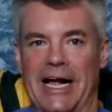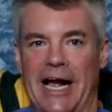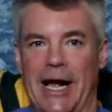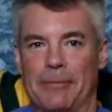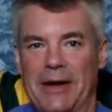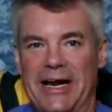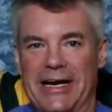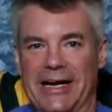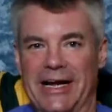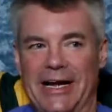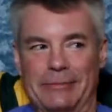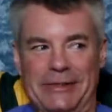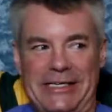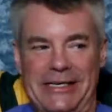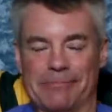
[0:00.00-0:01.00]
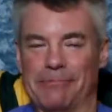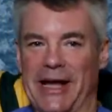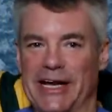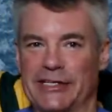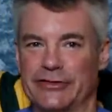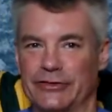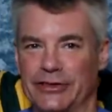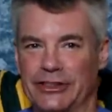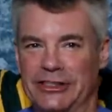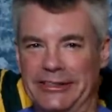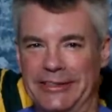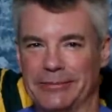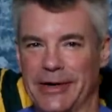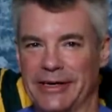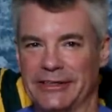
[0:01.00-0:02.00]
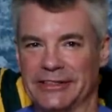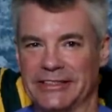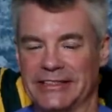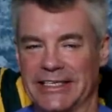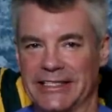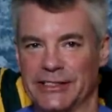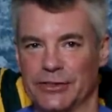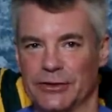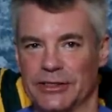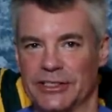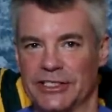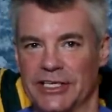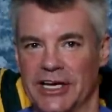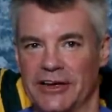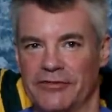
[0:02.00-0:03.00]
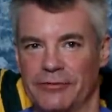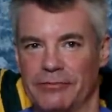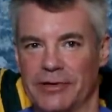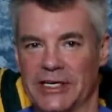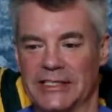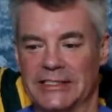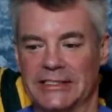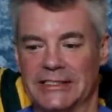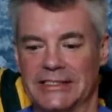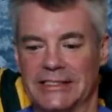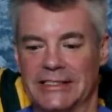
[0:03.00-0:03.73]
I'm kind of I'm kind of bashful about that sort of stuff, but